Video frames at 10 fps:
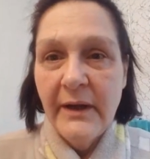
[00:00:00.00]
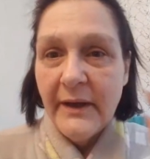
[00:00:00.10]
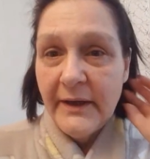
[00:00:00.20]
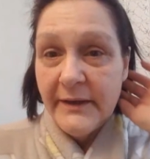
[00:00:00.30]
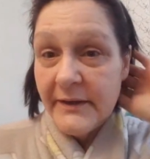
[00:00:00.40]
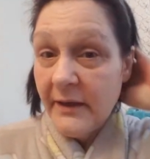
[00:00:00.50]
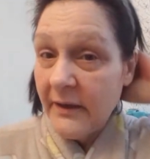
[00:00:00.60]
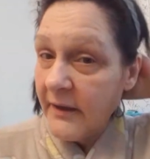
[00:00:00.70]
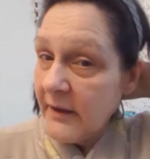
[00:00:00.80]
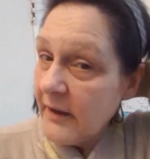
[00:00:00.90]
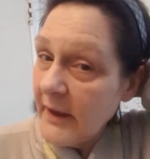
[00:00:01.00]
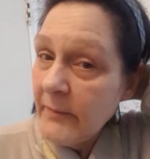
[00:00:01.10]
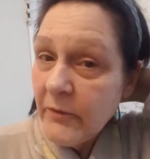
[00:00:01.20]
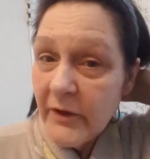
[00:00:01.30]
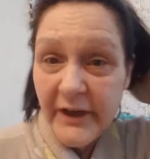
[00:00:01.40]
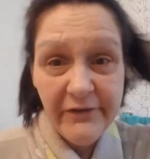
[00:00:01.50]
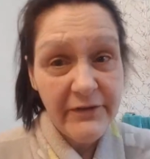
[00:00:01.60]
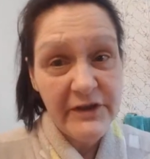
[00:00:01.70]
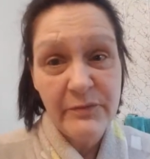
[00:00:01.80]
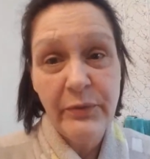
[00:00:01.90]
And I'm ready
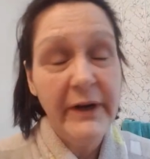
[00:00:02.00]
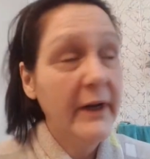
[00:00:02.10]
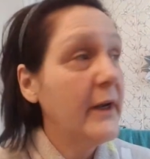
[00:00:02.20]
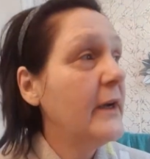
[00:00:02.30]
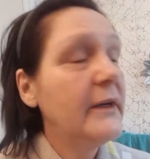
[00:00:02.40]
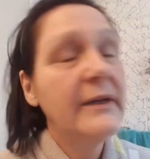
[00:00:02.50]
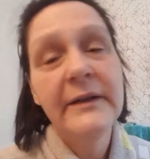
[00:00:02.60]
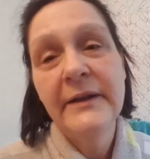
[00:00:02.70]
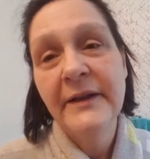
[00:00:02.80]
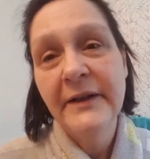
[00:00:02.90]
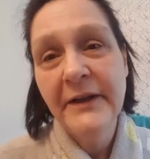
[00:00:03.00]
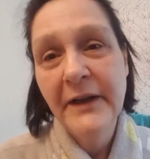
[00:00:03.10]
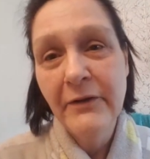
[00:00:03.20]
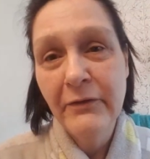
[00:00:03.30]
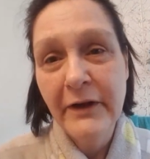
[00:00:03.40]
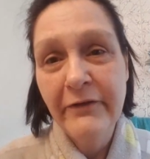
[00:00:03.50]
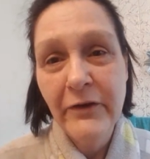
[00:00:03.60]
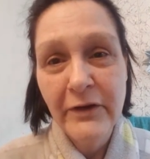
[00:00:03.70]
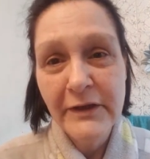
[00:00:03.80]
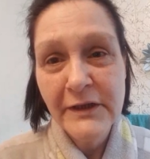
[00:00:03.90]
for spring. Get rid of
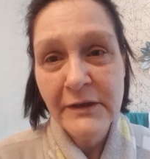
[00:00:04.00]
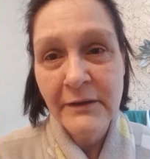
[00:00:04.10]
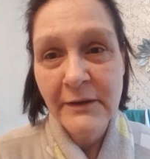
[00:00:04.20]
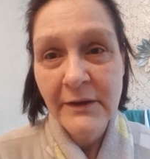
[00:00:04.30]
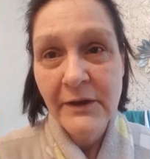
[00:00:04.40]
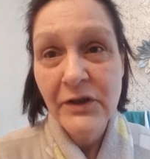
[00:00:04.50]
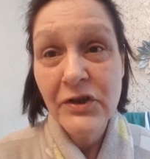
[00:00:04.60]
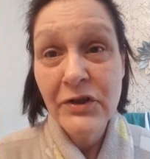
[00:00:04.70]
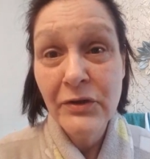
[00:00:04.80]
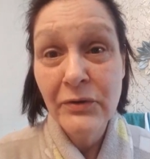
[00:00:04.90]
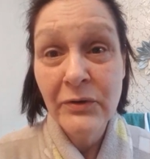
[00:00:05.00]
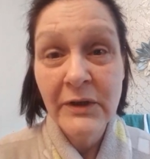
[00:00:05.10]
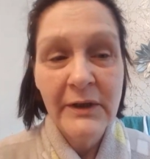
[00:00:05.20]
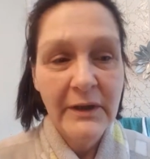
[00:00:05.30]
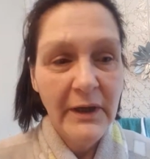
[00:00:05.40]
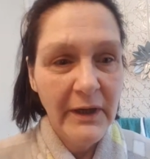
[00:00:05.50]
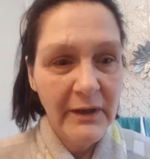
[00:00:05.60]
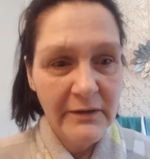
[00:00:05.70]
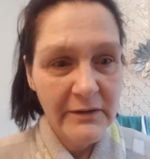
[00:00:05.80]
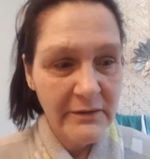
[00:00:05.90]
all this snow
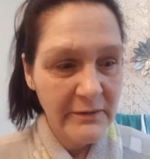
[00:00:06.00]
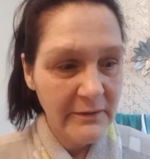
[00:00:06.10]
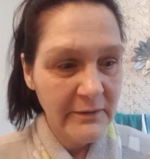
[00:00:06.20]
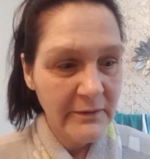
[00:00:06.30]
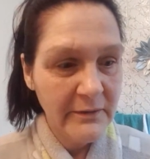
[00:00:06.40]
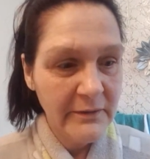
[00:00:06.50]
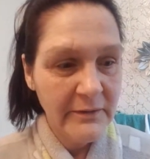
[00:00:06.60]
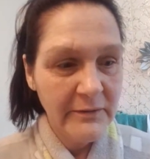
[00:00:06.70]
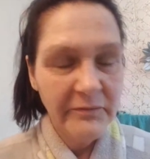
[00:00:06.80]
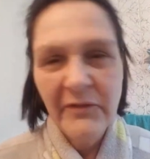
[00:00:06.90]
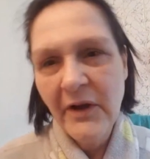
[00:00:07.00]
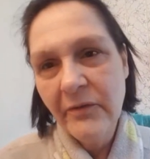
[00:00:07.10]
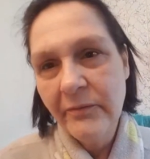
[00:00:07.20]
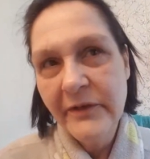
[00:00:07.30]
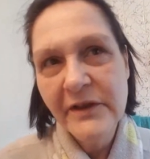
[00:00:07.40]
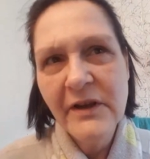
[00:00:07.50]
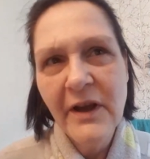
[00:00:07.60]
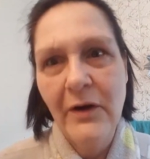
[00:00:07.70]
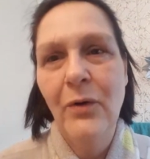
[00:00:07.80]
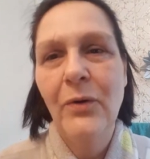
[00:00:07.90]
and, well, there's
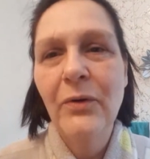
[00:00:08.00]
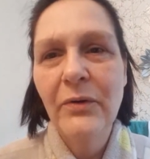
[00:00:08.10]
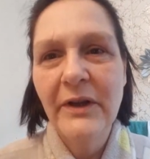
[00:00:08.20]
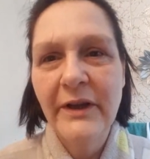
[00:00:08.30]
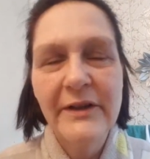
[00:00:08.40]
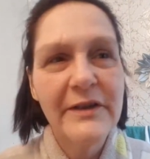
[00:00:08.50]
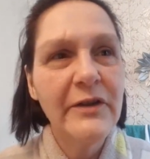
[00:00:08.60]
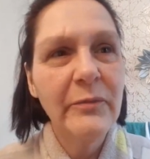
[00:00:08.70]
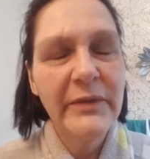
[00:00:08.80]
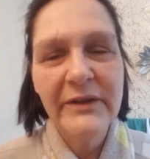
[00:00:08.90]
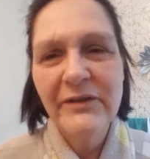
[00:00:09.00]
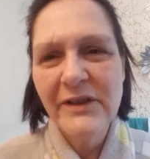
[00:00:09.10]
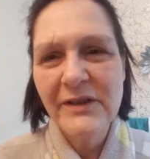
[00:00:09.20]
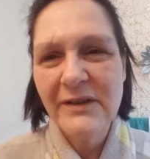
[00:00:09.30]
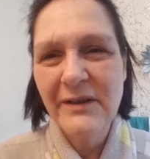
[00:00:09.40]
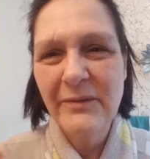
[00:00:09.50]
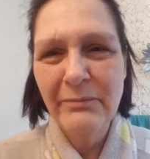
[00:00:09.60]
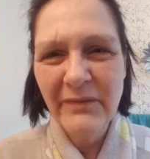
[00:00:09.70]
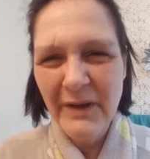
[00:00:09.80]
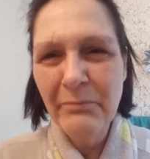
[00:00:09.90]
not a whole lot of snow, but just the
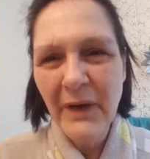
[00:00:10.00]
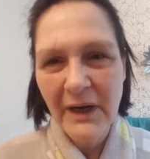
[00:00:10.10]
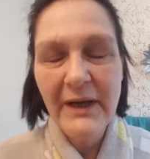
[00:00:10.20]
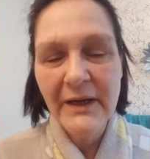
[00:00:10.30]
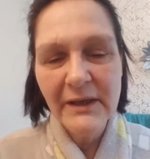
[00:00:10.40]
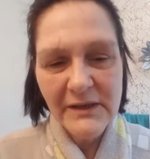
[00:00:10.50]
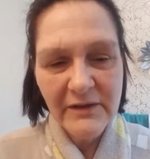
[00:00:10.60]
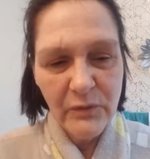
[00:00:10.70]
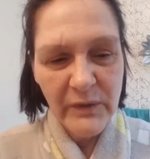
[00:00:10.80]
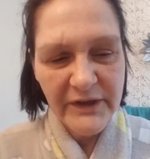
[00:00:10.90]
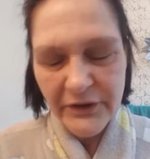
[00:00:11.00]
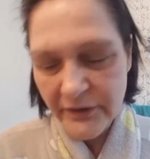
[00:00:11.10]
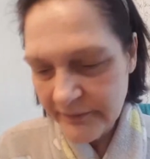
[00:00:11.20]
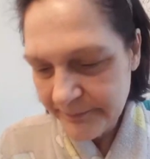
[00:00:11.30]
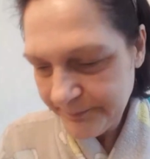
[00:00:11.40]
muckiness of winter.